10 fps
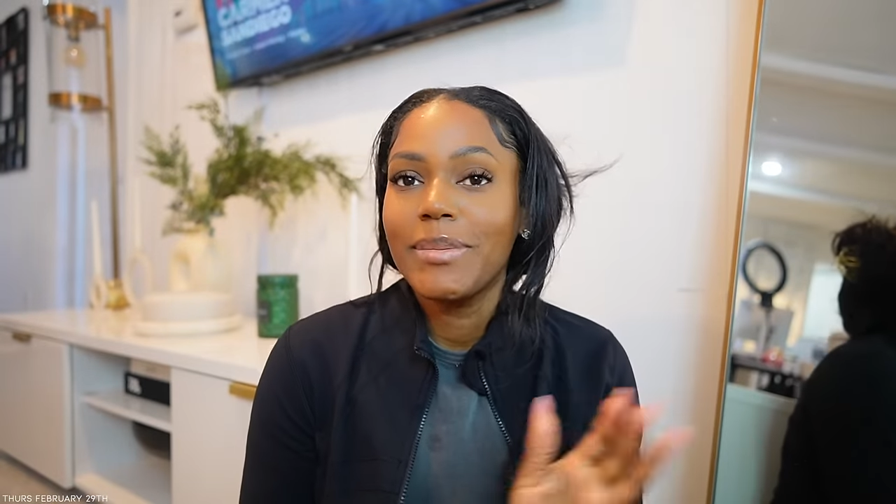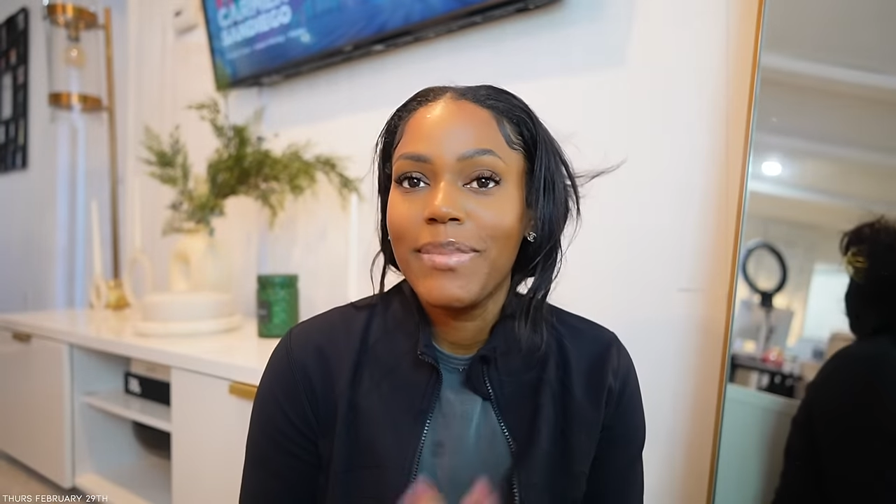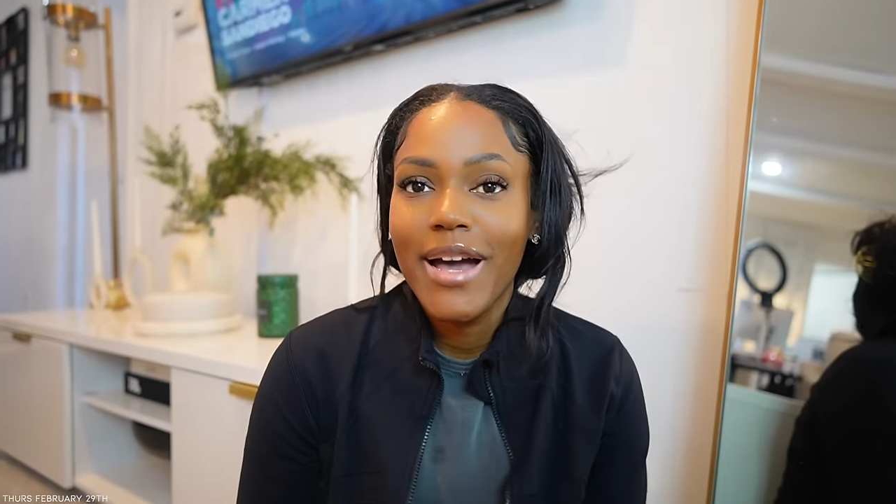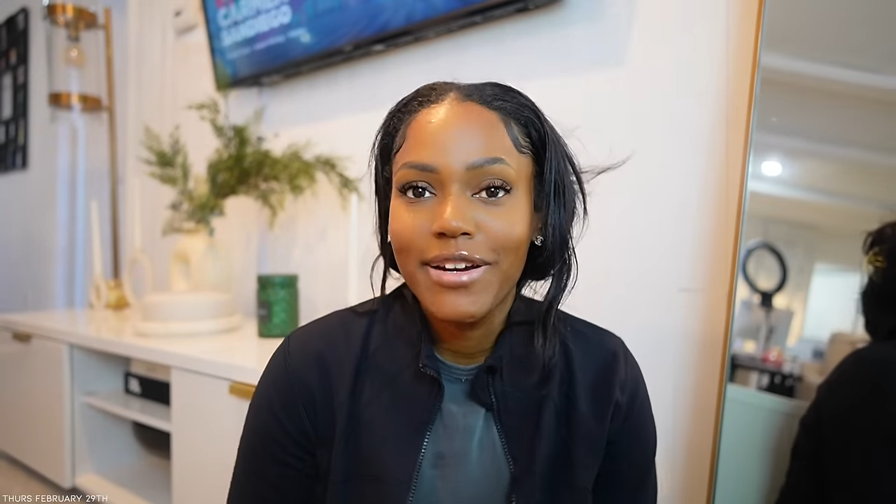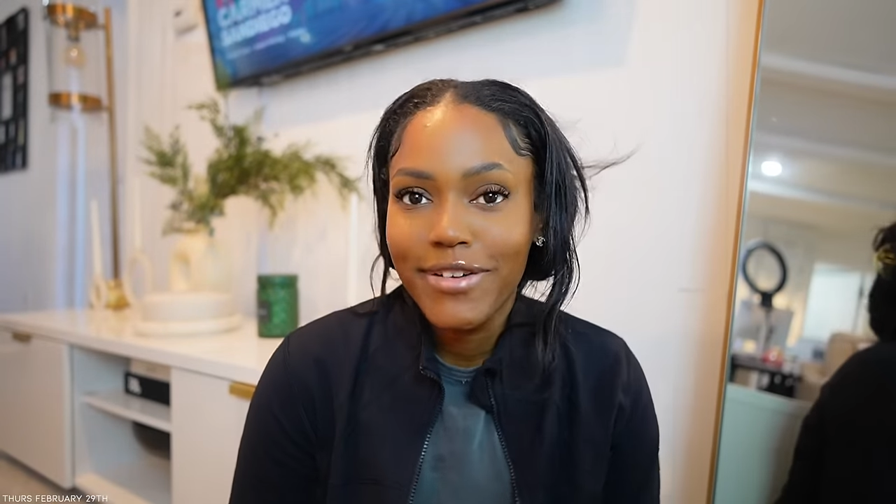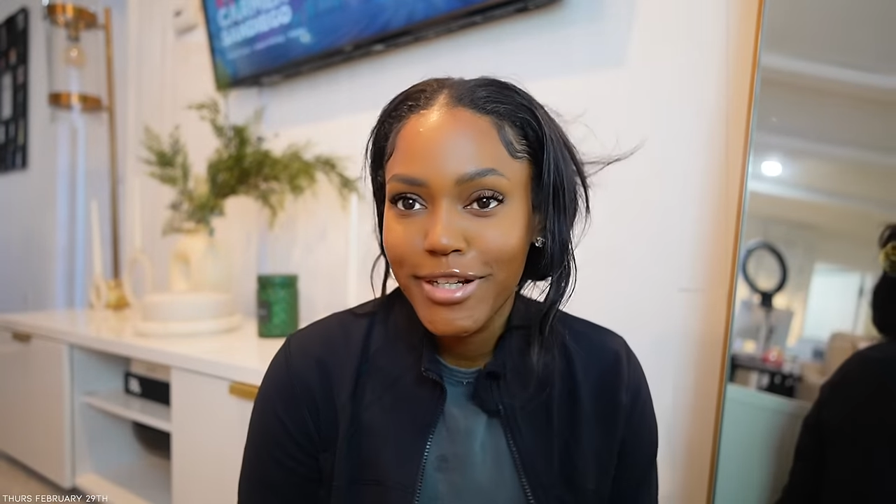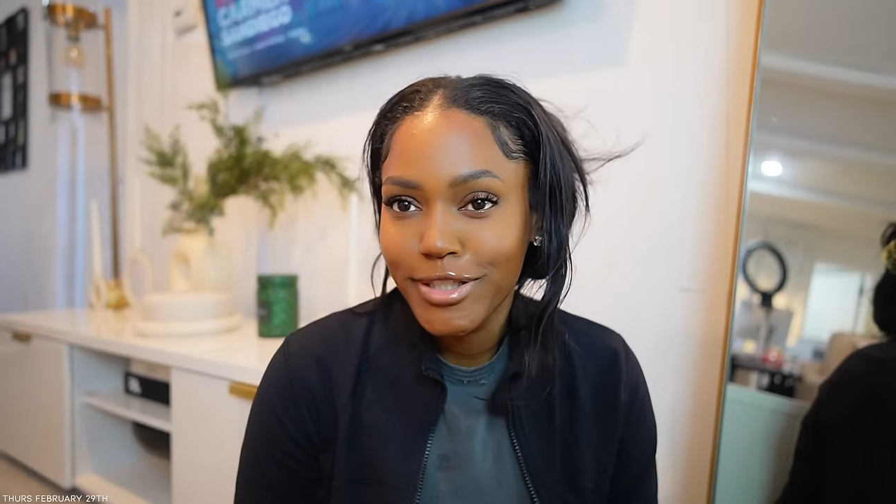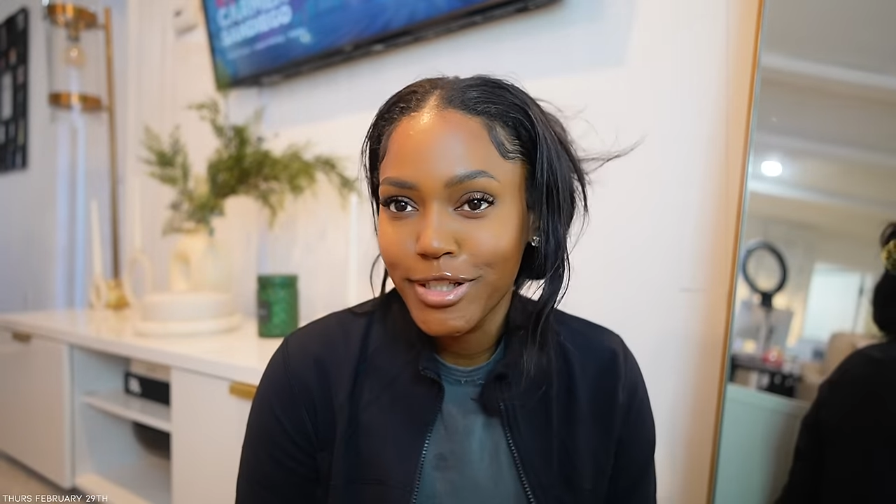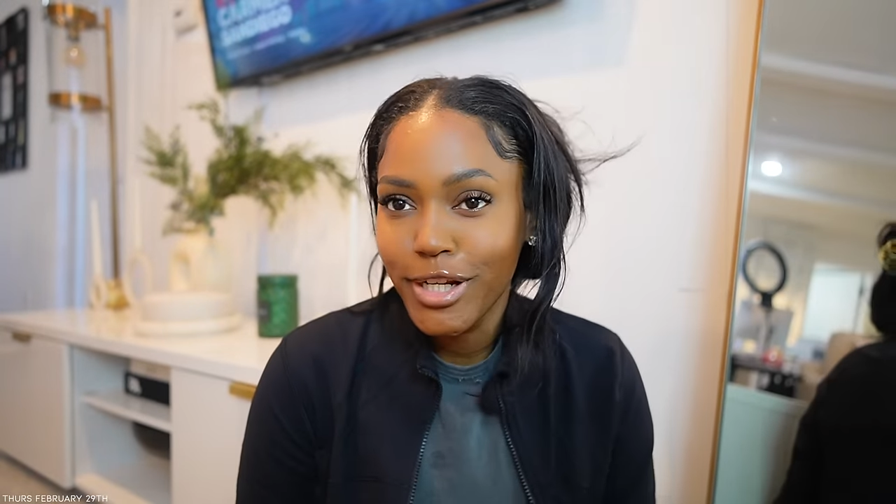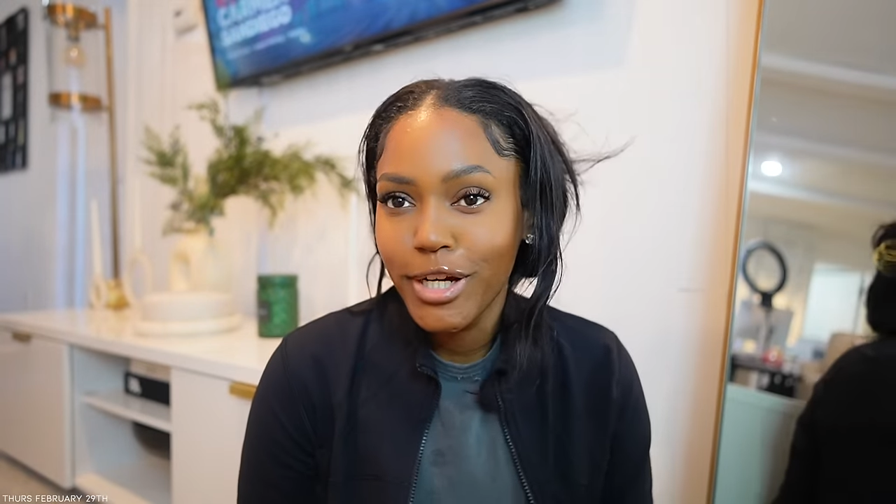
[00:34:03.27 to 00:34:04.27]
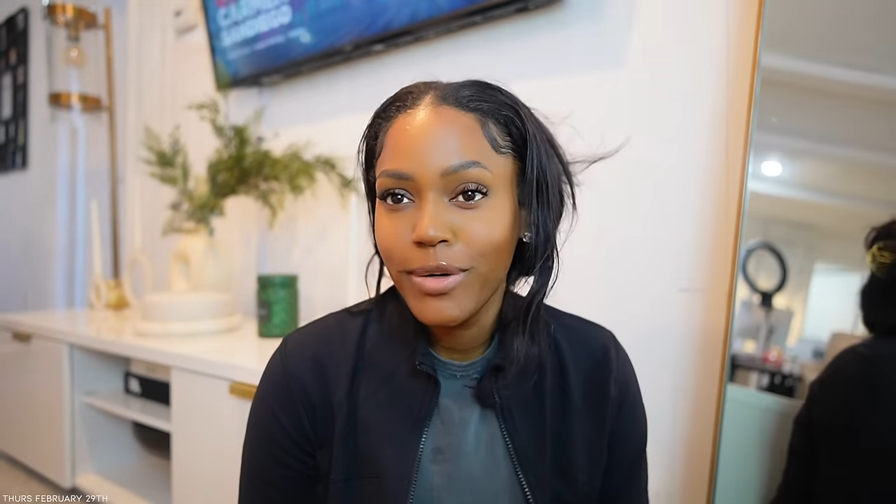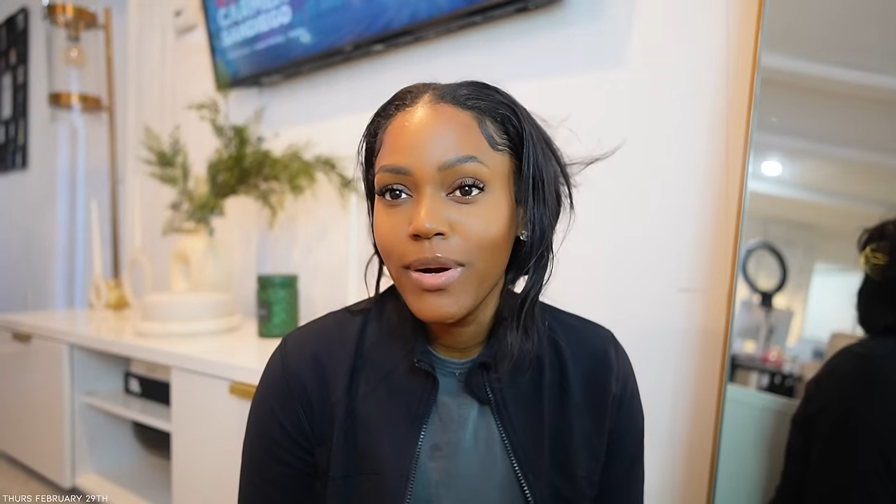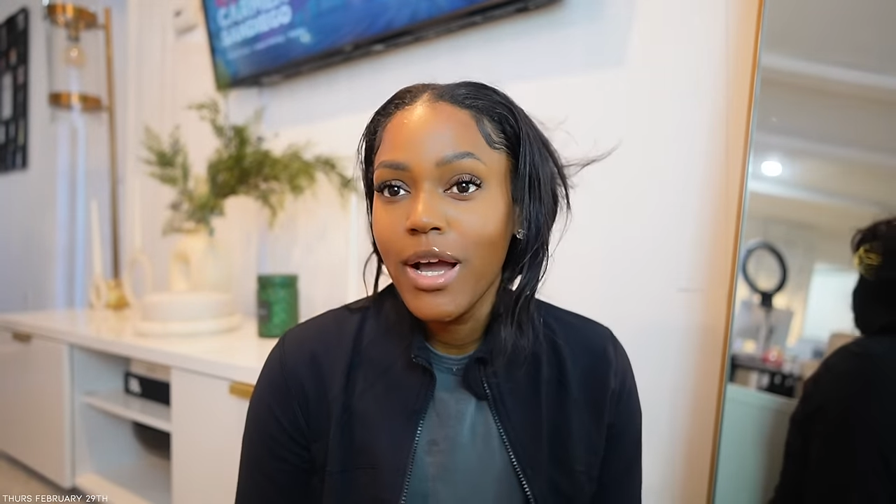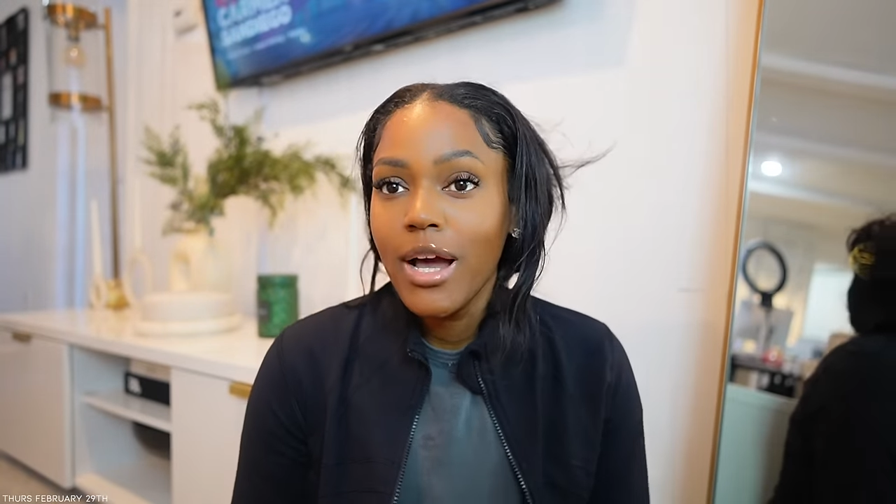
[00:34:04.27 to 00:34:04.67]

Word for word: The battery is low.